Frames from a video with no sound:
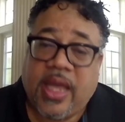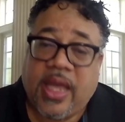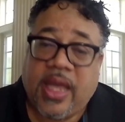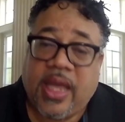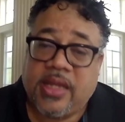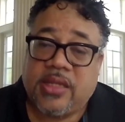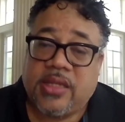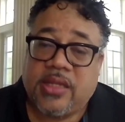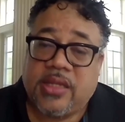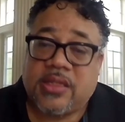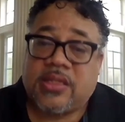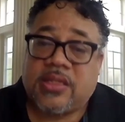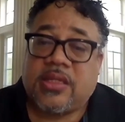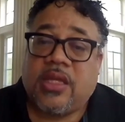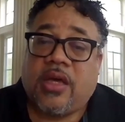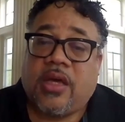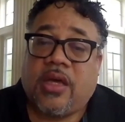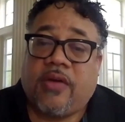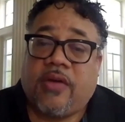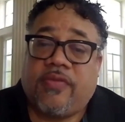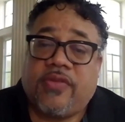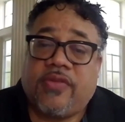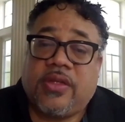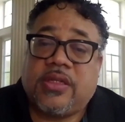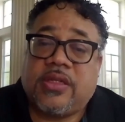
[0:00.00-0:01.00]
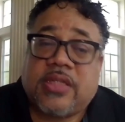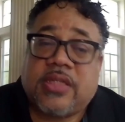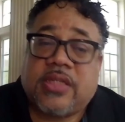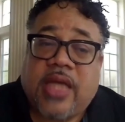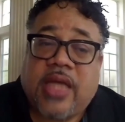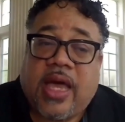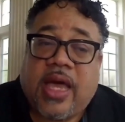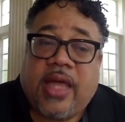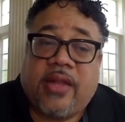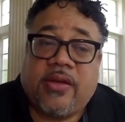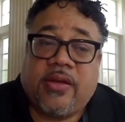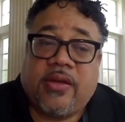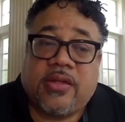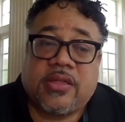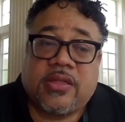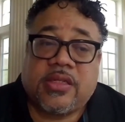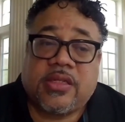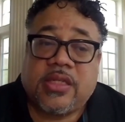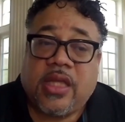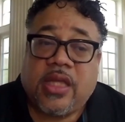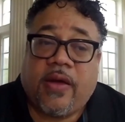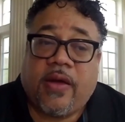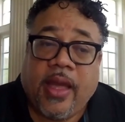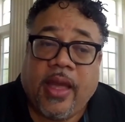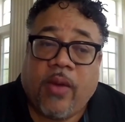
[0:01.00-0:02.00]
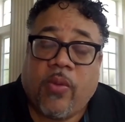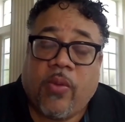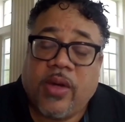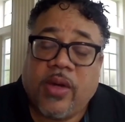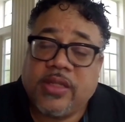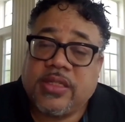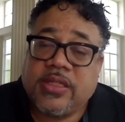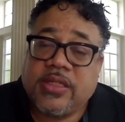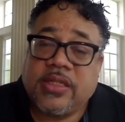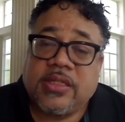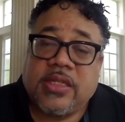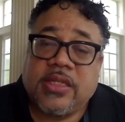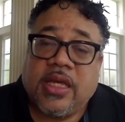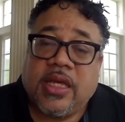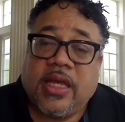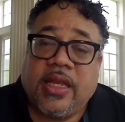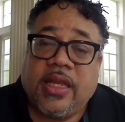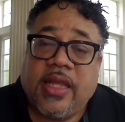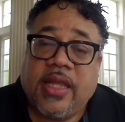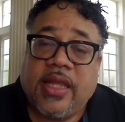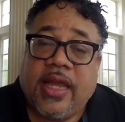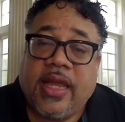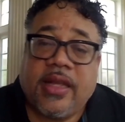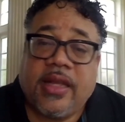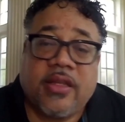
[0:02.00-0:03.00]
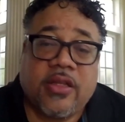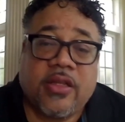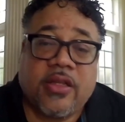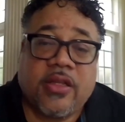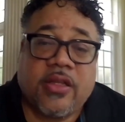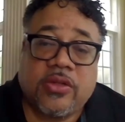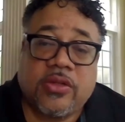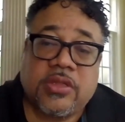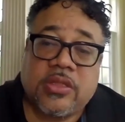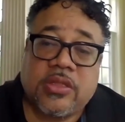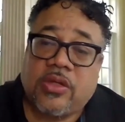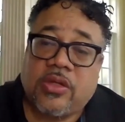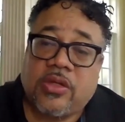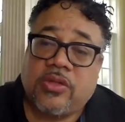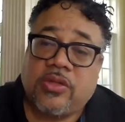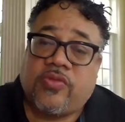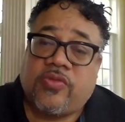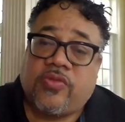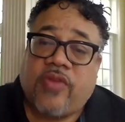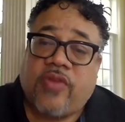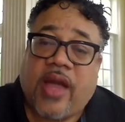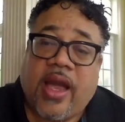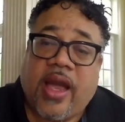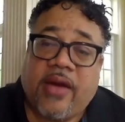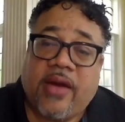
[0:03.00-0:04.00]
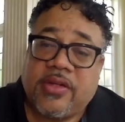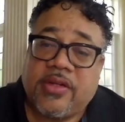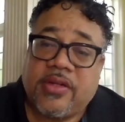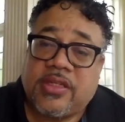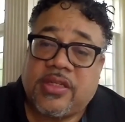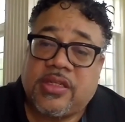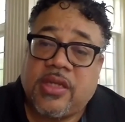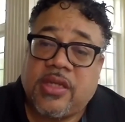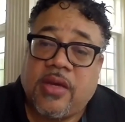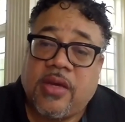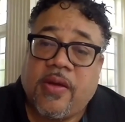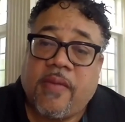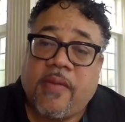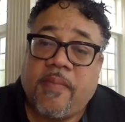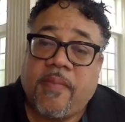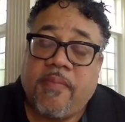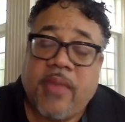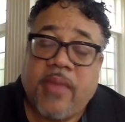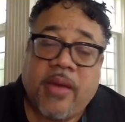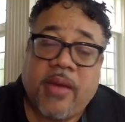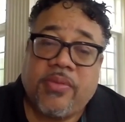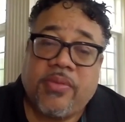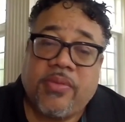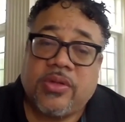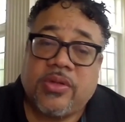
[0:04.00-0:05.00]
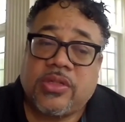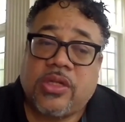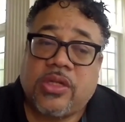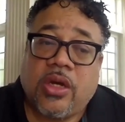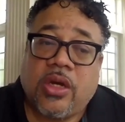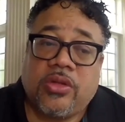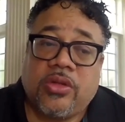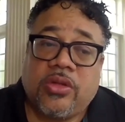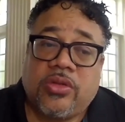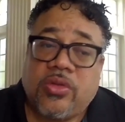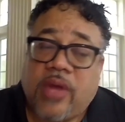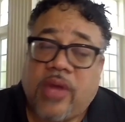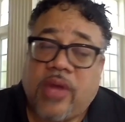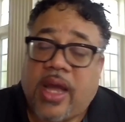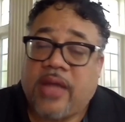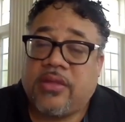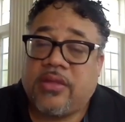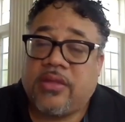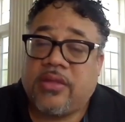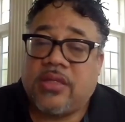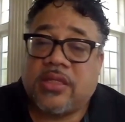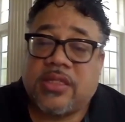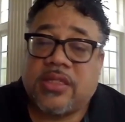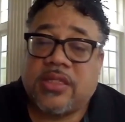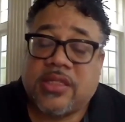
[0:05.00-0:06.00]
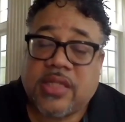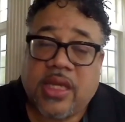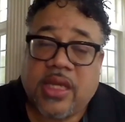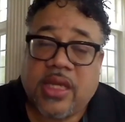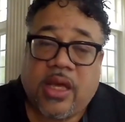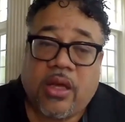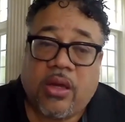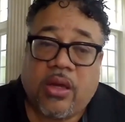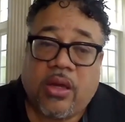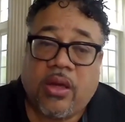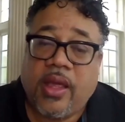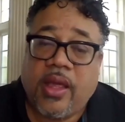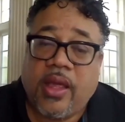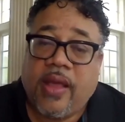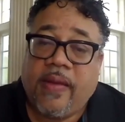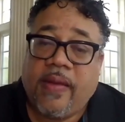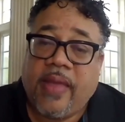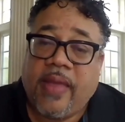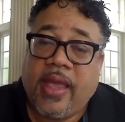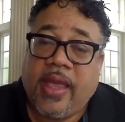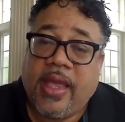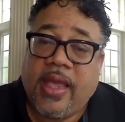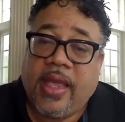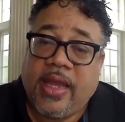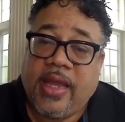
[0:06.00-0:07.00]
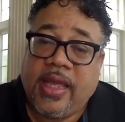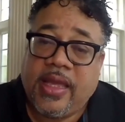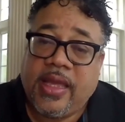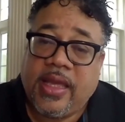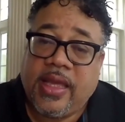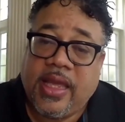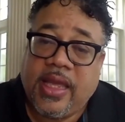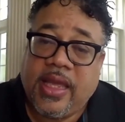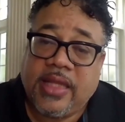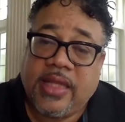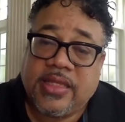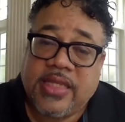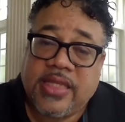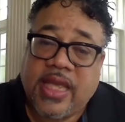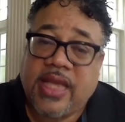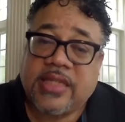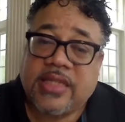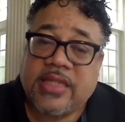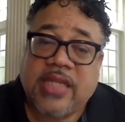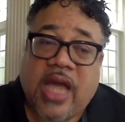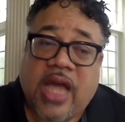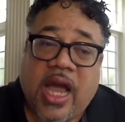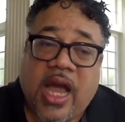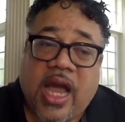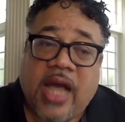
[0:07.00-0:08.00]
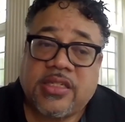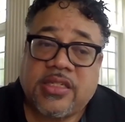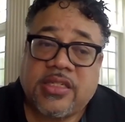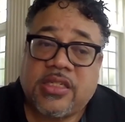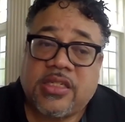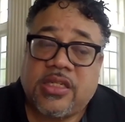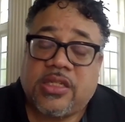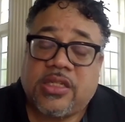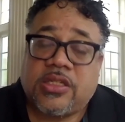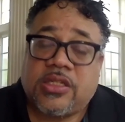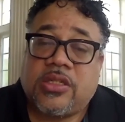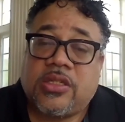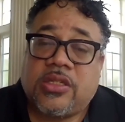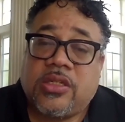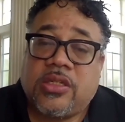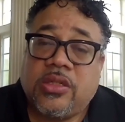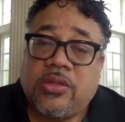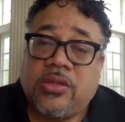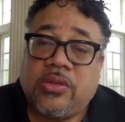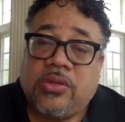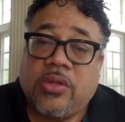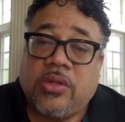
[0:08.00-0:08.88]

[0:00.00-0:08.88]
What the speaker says: itself inside of the cell. Once it's done that, those virus members go throughout the cell, and it takes hostage to